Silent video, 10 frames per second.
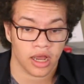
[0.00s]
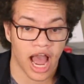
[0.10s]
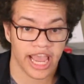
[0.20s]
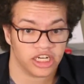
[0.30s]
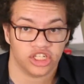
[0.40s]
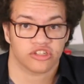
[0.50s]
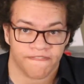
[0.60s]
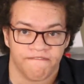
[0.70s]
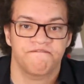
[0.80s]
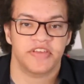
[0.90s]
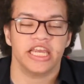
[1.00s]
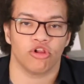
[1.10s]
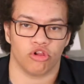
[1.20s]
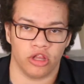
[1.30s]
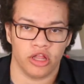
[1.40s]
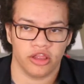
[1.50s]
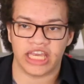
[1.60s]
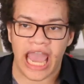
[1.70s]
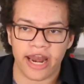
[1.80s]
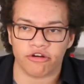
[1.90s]
I can just feel
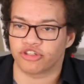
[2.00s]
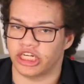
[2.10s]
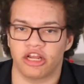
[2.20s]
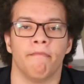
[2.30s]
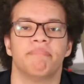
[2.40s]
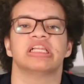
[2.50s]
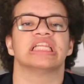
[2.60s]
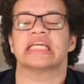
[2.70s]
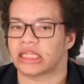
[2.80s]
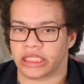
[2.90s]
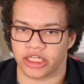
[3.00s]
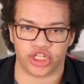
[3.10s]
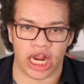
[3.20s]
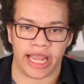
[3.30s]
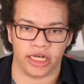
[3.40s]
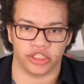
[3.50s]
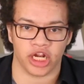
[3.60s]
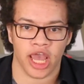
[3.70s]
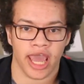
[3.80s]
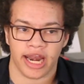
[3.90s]
the energy completely
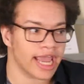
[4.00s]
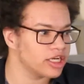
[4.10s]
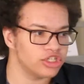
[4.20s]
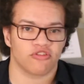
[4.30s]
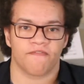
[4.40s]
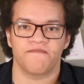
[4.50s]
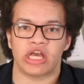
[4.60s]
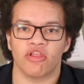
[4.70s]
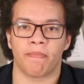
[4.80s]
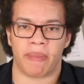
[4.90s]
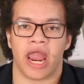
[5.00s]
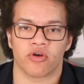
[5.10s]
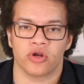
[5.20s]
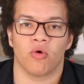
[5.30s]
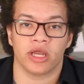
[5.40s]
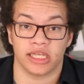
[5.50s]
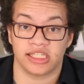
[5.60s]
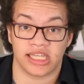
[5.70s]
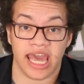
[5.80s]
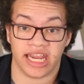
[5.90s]
change. And I can just feel the paranoia
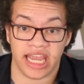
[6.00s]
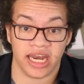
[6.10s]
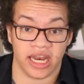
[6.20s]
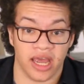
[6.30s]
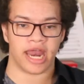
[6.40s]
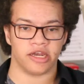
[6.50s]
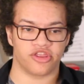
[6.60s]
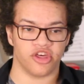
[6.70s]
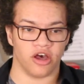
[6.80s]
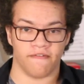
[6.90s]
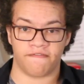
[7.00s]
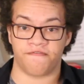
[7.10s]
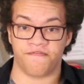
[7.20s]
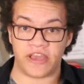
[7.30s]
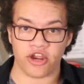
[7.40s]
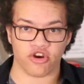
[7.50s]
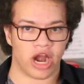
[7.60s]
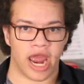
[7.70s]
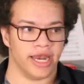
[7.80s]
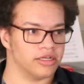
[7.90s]
set in. And the fear
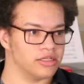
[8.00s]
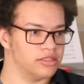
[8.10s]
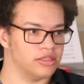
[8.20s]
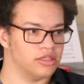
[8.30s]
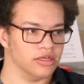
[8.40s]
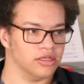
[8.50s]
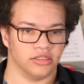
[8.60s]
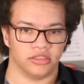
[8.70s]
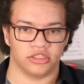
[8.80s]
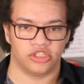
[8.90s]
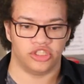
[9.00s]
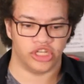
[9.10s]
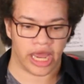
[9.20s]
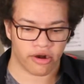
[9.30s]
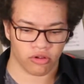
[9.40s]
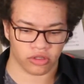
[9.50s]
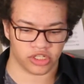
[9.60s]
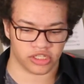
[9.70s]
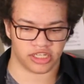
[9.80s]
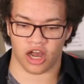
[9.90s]
and the general
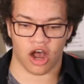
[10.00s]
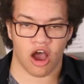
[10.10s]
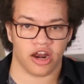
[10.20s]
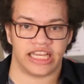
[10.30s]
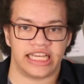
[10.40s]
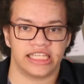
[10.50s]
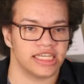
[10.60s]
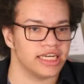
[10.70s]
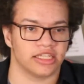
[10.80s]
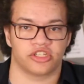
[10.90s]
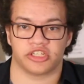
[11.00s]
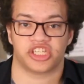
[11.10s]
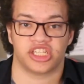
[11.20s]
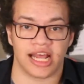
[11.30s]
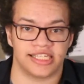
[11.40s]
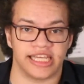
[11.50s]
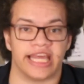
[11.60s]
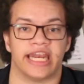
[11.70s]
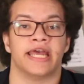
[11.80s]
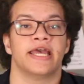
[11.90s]
just uneasiness just sets
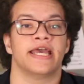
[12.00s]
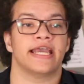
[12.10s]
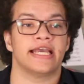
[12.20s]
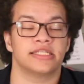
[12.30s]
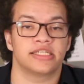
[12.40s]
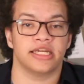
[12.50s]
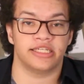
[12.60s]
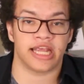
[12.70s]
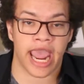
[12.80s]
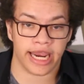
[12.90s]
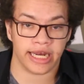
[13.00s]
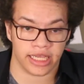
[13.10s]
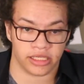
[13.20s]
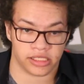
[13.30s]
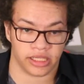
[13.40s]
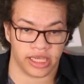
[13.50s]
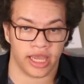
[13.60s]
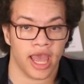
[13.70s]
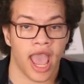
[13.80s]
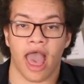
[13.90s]
in
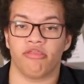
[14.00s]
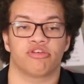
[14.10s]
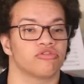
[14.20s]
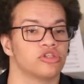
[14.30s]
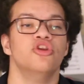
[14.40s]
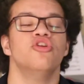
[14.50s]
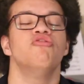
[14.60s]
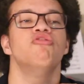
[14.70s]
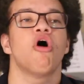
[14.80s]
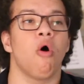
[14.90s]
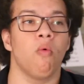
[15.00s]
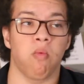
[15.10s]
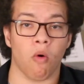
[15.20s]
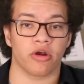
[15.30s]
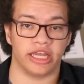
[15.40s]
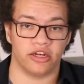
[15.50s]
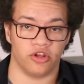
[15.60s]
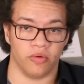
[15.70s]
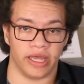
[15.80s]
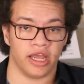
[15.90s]
instantaneously. And there's no warning
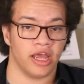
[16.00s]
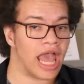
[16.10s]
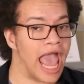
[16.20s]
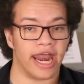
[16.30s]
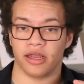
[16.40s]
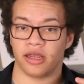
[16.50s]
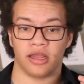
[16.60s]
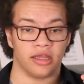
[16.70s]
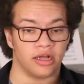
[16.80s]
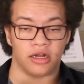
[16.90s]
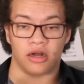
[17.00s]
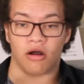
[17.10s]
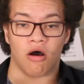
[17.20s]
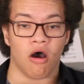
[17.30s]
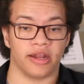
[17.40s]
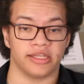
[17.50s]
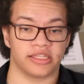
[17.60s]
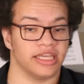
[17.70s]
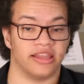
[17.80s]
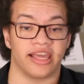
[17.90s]
to it. And
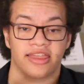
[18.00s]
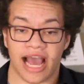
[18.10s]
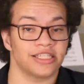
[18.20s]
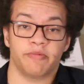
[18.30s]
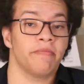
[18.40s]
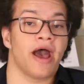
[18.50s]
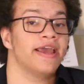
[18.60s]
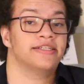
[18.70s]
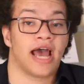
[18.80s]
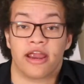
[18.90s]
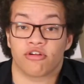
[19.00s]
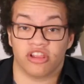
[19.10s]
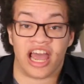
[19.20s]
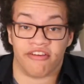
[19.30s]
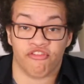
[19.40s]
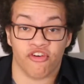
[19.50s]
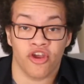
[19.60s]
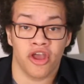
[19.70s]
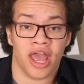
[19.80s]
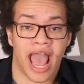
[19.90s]
honestly, like, that's been my entire life.
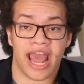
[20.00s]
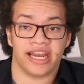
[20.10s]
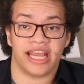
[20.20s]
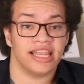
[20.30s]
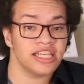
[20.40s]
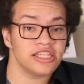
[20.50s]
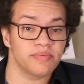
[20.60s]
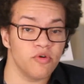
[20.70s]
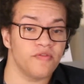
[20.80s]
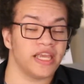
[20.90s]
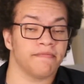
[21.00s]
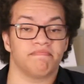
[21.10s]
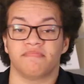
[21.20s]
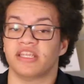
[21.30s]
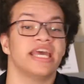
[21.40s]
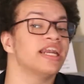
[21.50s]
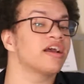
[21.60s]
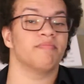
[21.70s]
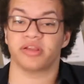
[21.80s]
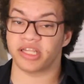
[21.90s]
And in this movie, in a
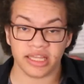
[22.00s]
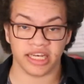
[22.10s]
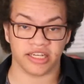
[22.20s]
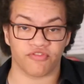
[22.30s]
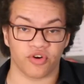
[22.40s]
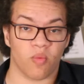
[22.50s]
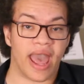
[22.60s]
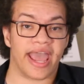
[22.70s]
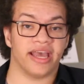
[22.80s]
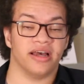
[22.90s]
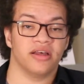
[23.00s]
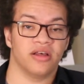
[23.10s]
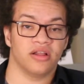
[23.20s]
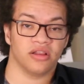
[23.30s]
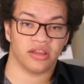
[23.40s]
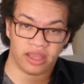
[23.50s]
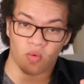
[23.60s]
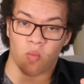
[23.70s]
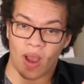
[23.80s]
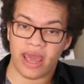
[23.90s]
completely different way, like,
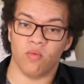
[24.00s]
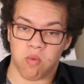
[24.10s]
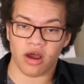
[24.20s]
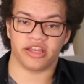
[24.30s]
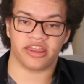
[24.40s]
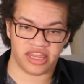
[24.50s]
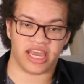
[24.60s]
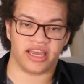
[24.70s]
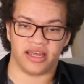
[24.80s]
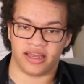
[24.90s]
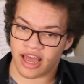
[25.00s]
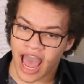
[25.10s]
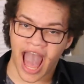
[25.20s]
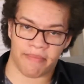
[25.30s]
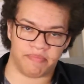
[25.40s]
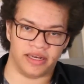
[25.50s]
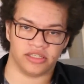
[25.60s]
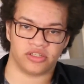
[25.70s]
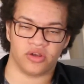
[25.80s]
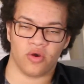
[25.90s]
when one thing
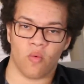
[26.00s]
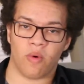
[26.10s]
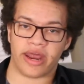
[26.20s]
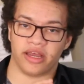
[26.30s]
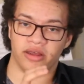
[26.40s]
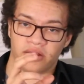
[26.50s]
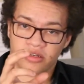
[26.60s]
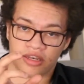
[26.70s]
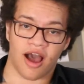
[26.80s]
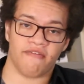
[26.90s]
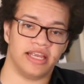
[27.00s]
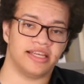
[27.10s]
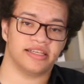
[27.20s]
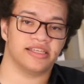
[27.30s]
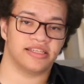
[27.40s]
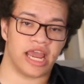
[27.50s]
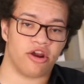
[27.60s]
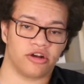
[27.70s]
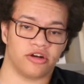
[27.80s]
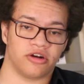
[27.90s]
happens, when Daveed Diggs'
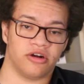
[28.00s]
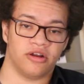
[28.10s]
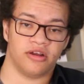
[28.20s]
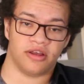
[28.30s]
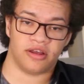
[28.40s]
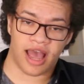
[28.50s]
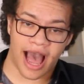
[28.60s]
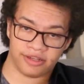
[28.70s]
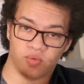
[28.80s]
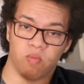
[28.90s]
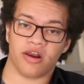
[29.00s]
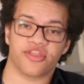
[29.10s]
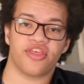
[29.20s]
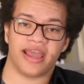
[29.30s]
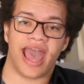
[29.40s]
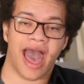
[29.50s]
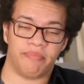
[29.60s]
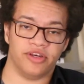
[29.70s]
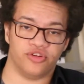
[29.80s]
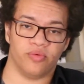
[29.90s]
character has one thing
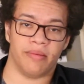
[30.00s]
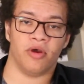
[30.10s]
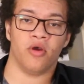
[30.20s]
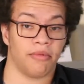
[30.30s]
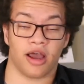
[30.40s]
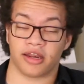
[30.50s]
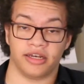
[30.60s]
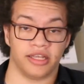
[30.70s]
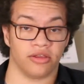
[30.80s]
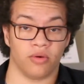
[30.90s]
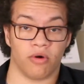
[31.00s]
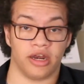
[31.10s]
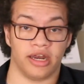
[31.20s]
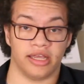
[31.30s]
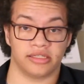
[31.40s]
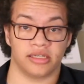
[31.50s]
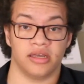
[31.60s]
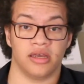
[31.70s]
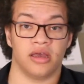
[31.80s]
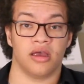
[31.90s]
happen to him, I'm not going to tell you what it is,
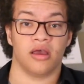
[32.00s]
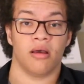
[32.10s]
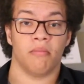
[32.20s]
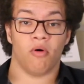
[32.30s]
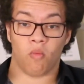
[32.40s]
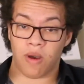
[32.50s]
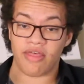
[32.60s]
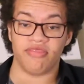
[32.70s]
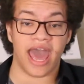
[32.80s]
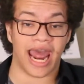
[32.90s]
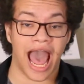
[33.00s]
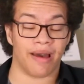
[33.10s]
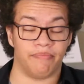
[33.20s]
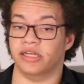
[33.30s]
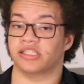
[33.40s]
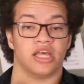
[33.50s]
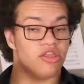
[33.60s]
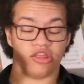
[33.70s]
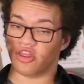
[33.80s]
but when that happens,